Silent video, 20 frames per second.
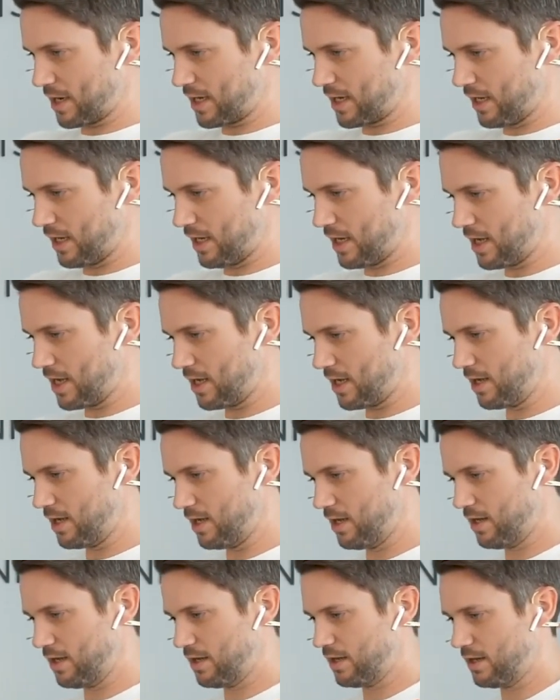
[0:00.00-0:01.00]
in here.
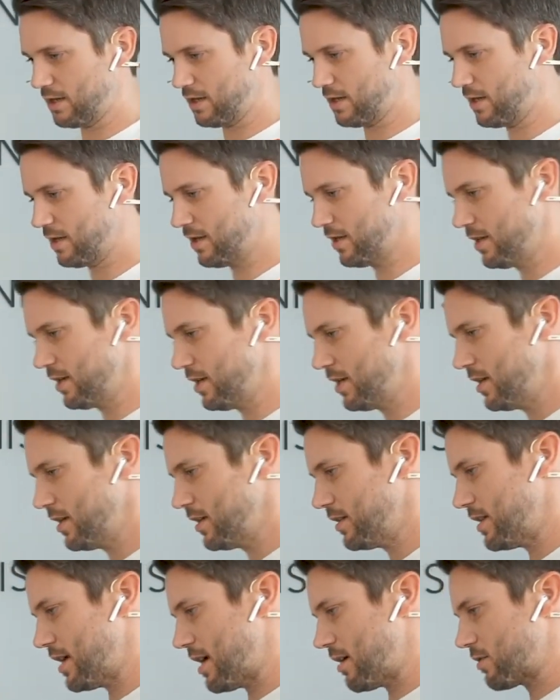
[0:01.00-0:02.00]

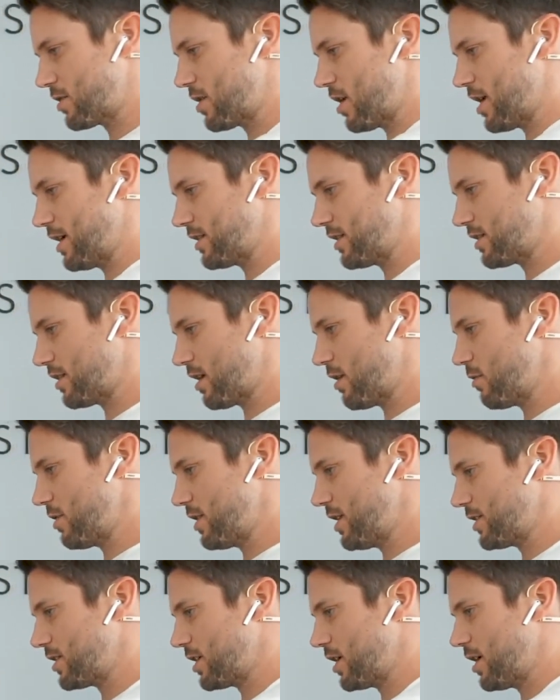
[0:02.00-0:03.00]
Now guys, I want
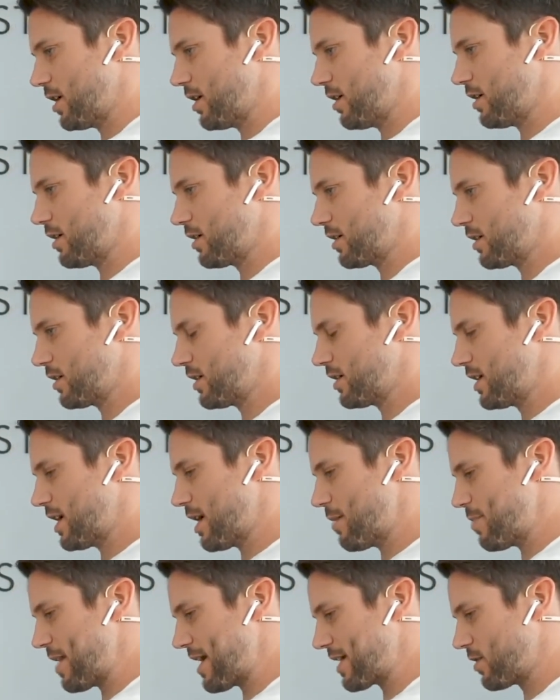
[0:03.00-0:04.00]
you to
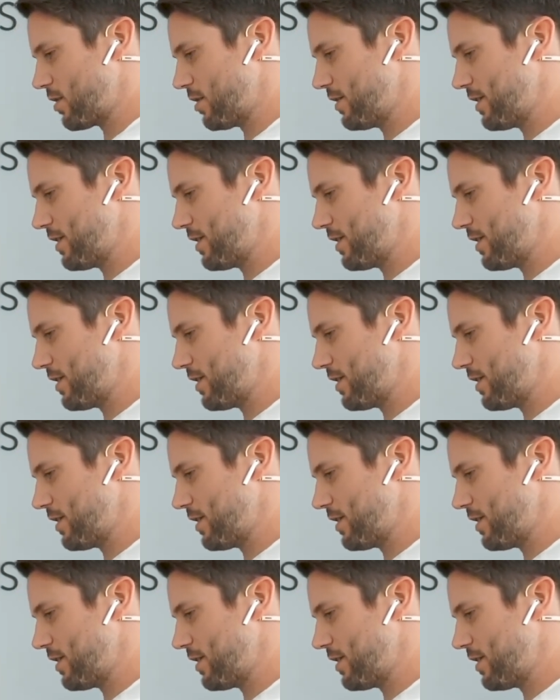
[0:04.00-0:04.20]
get back on